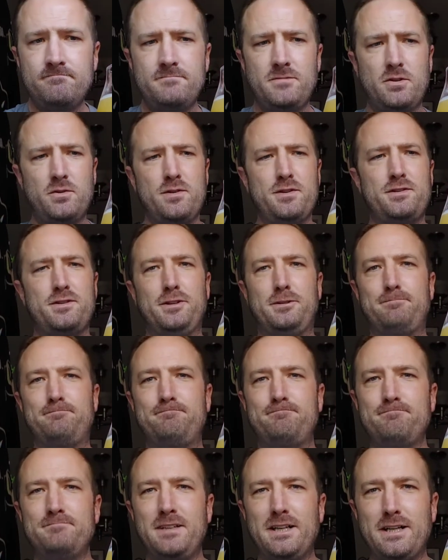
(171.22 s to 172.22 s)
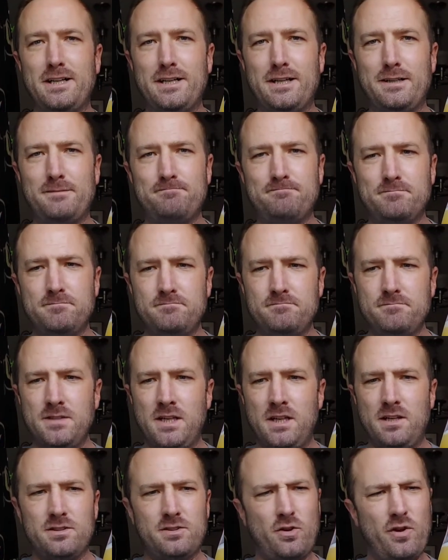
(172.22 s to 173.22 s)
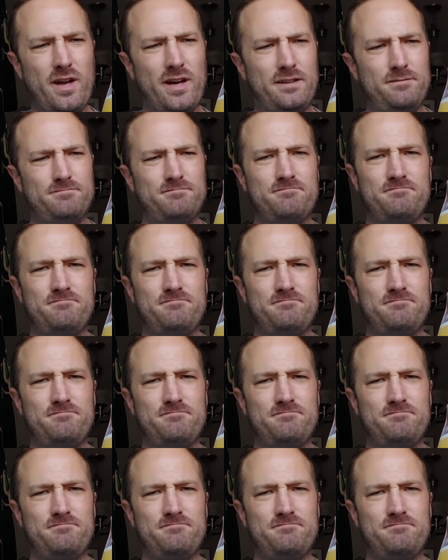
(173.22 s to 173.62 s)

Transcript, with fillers: All right, then. Um, so, yeah,